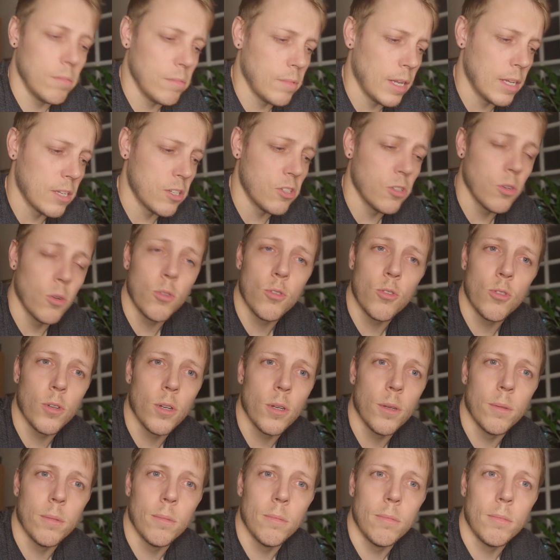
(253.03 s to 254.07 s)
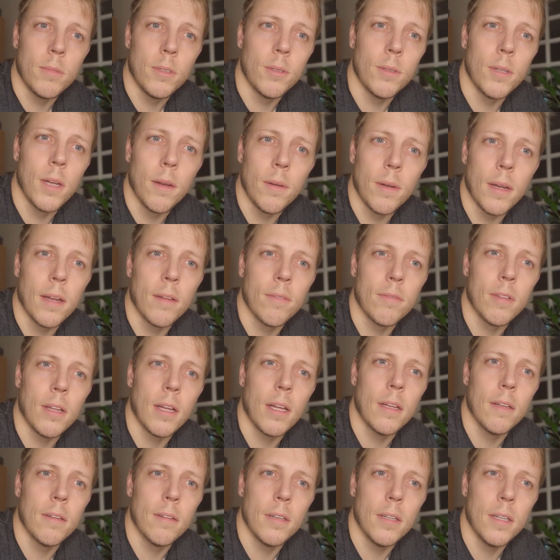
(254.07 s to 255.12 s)
that's not true. You don't have
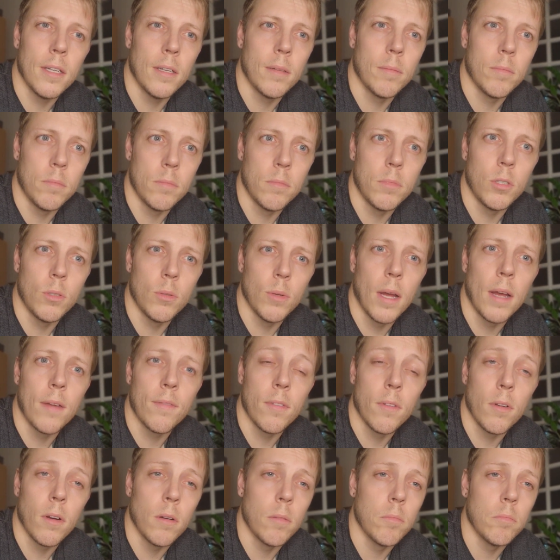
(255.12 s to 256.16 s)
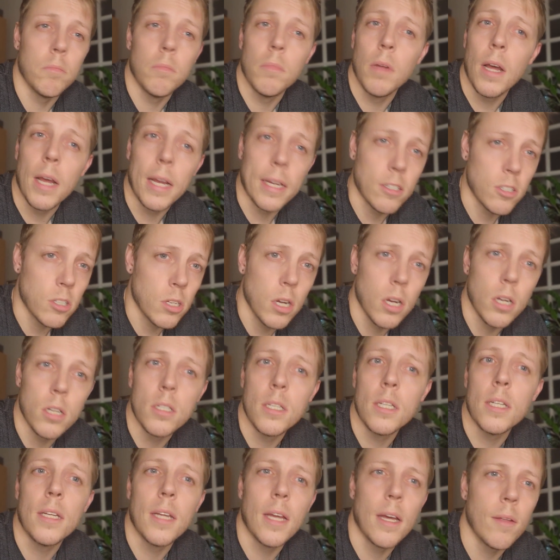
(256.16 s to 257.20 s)
that. Um, you have
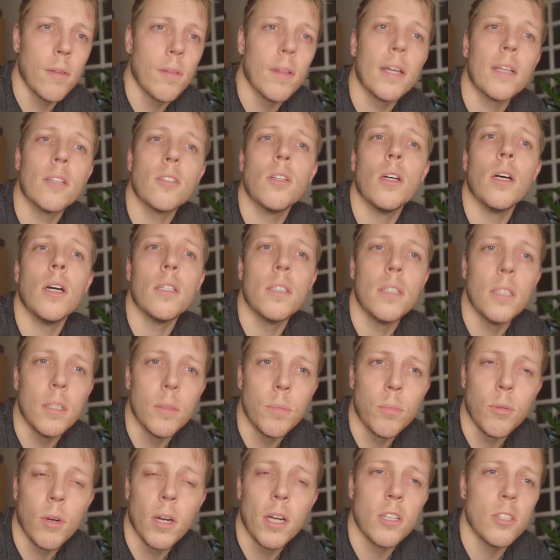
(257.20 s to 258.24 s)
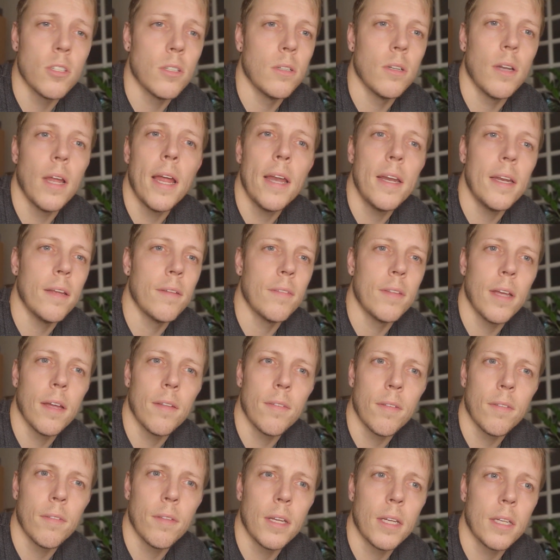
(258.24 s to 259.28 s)
anxiety, health anxiety, depression, any of the
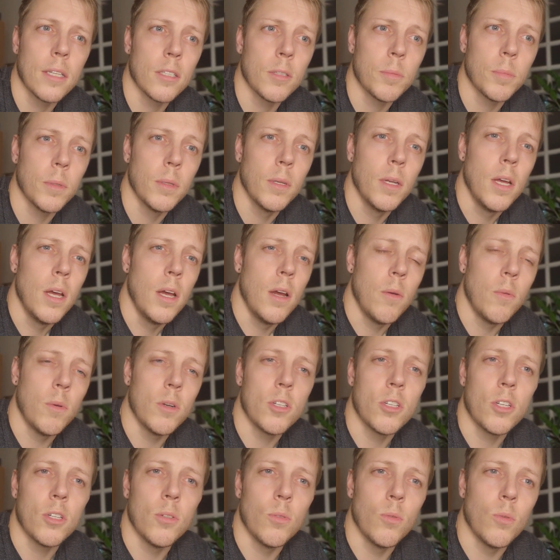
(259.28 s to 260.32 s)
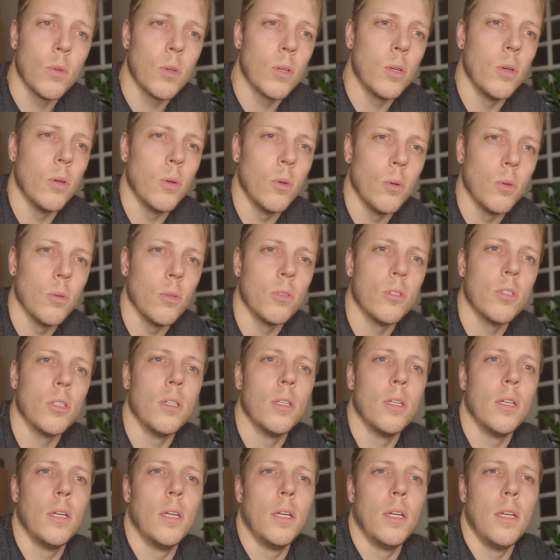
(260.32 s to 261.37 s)
other things, which can all cause
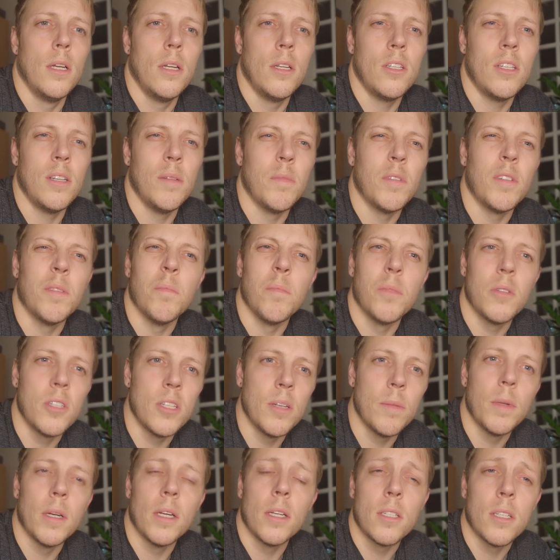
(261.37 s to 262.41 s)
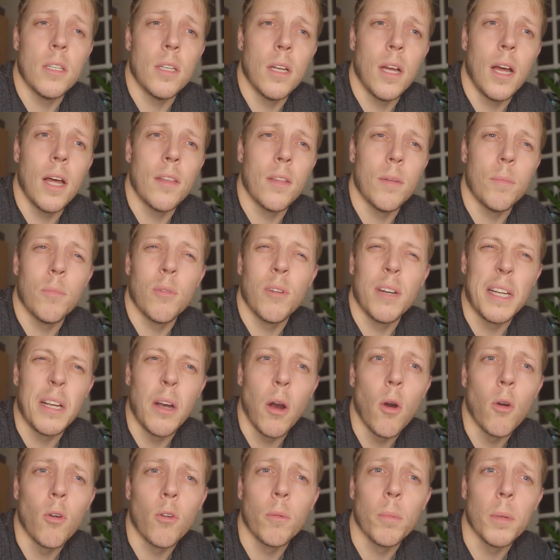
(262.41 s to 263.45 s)
symptoms similar to other pretty
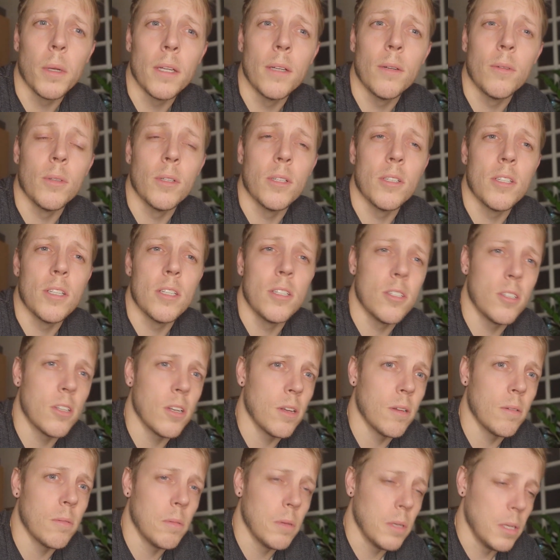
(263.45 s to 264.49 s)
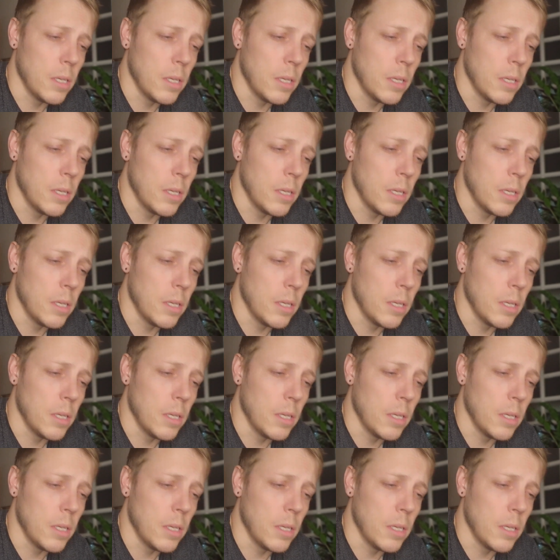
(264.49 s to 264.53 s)
horrible illnesses. So